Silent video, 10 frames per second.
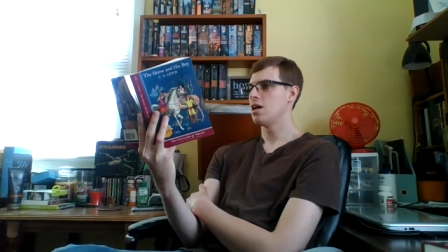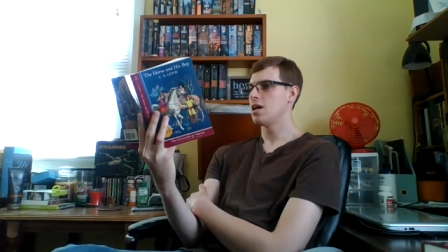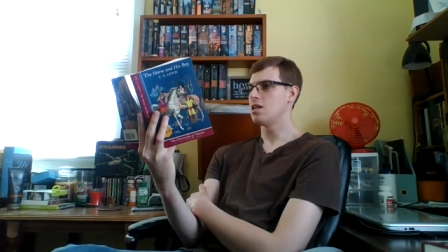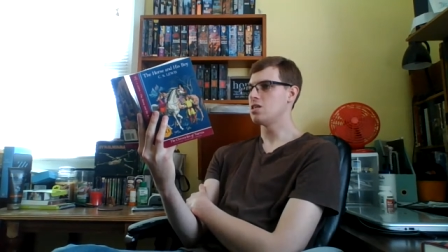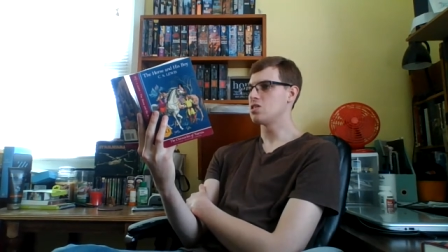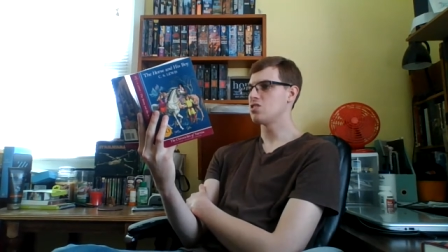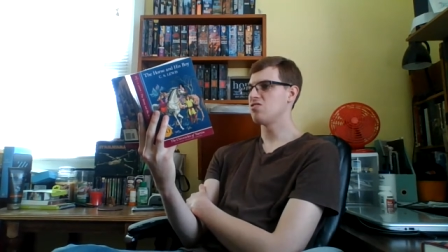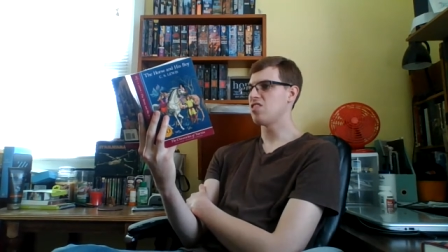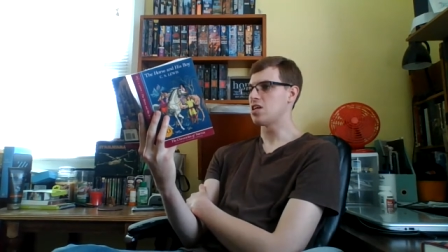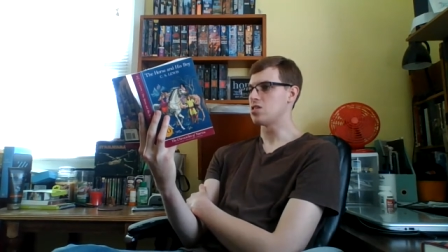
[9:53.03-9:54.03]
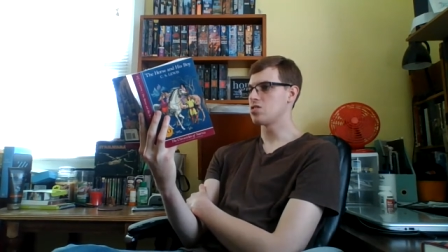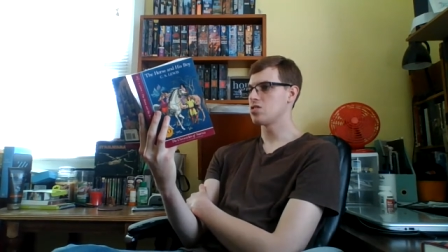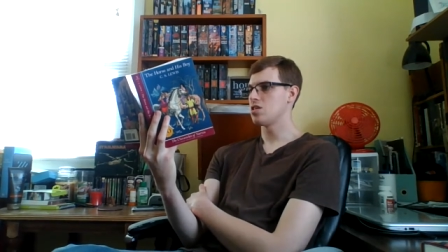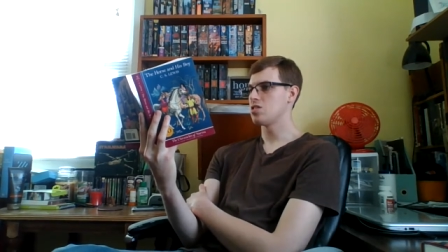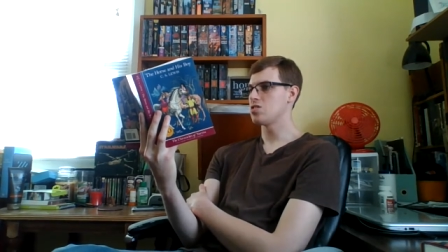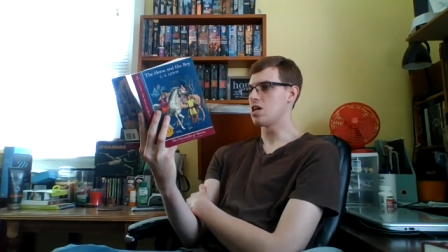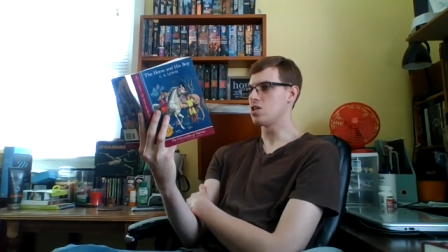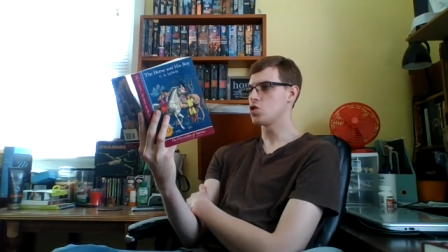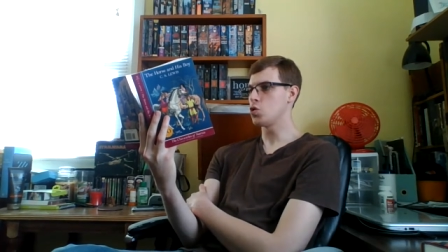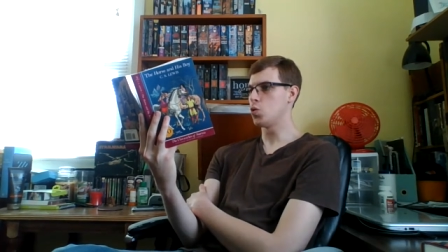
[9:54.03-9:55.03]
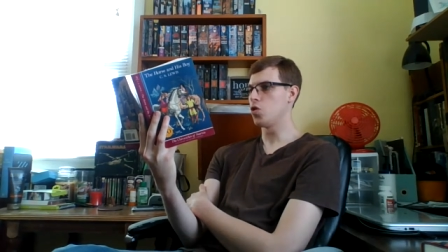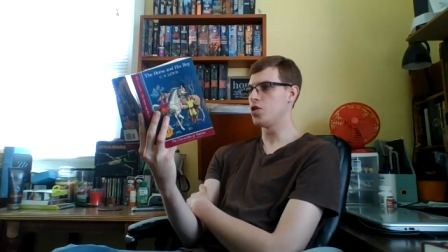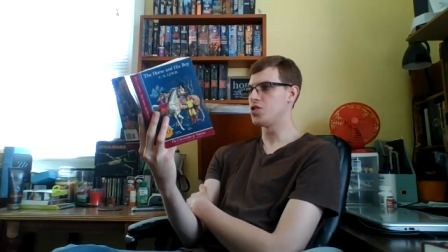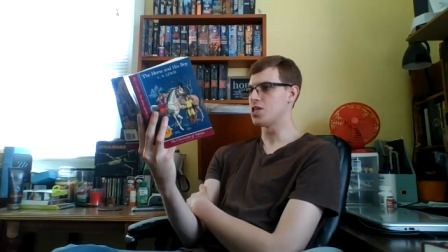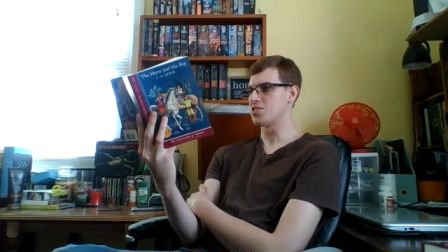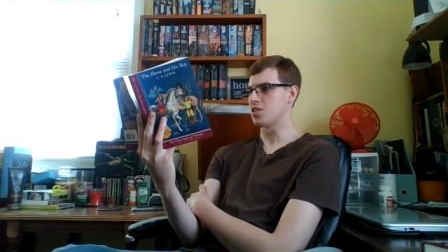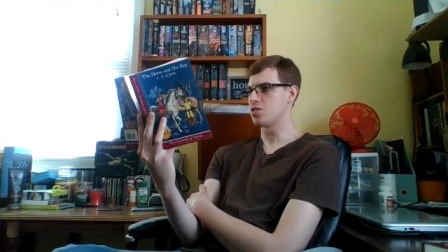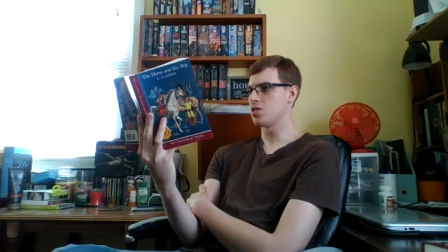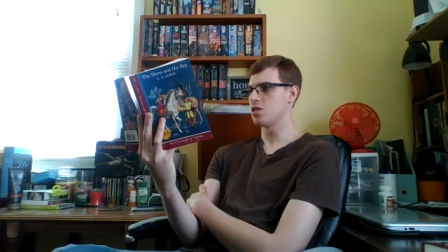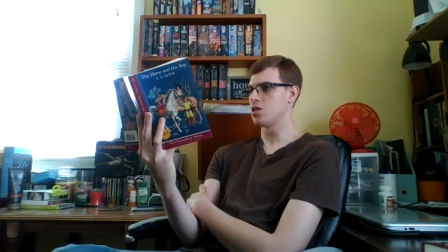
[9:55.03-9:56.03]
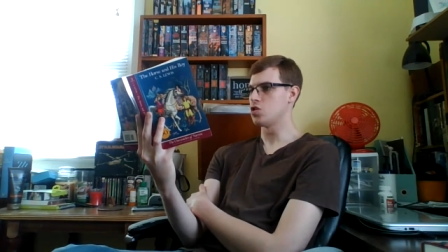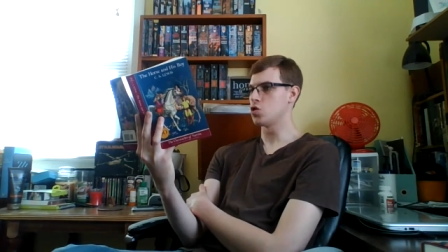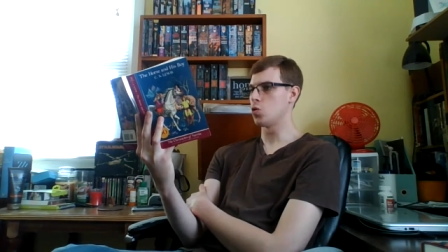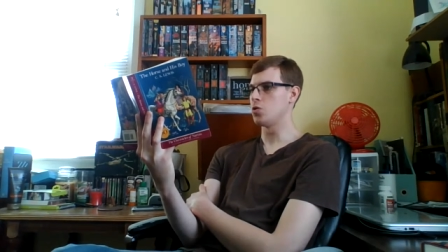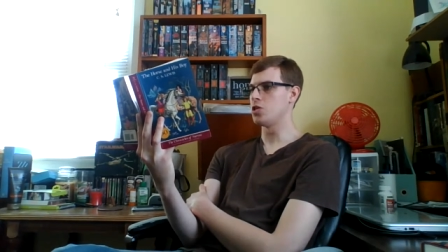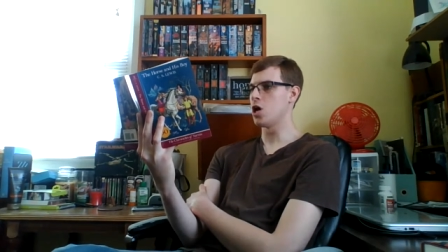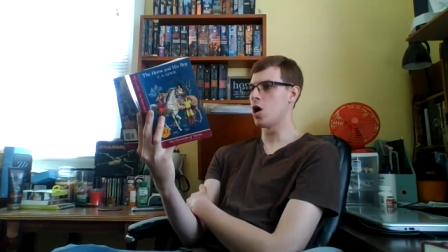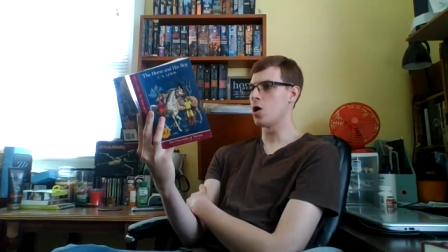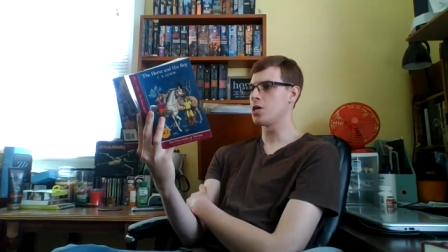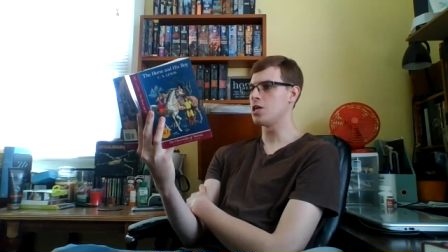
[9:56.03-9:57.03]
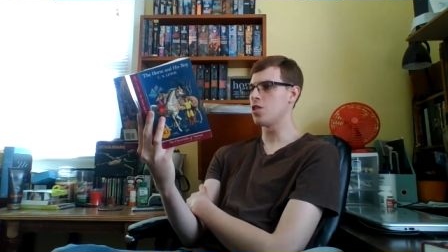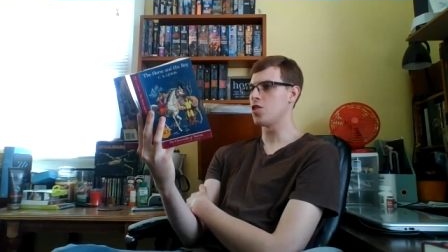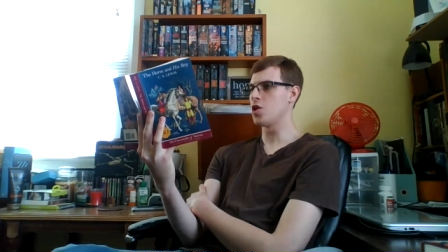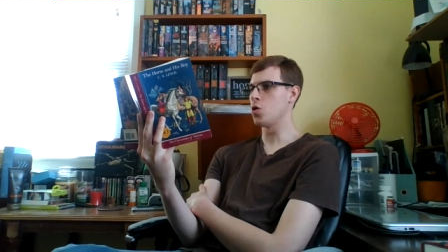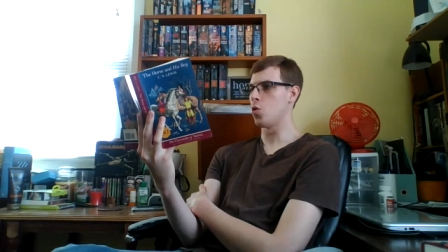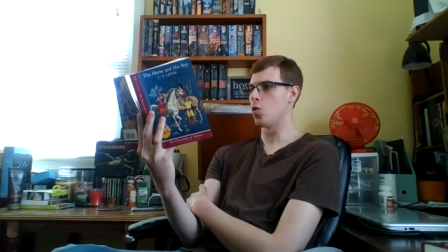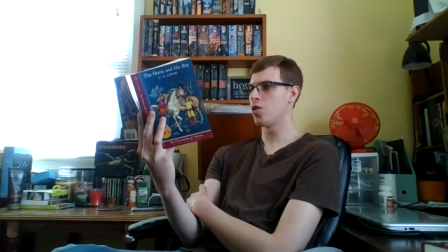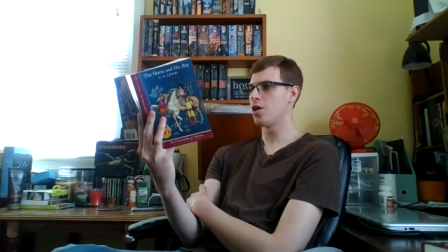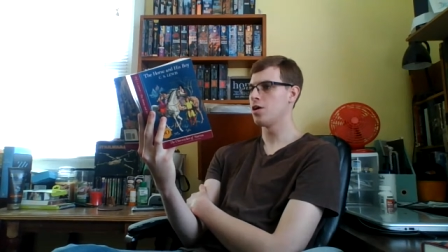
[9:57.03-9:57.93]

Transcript: and its face set toward the desert and toward Narnia in the north,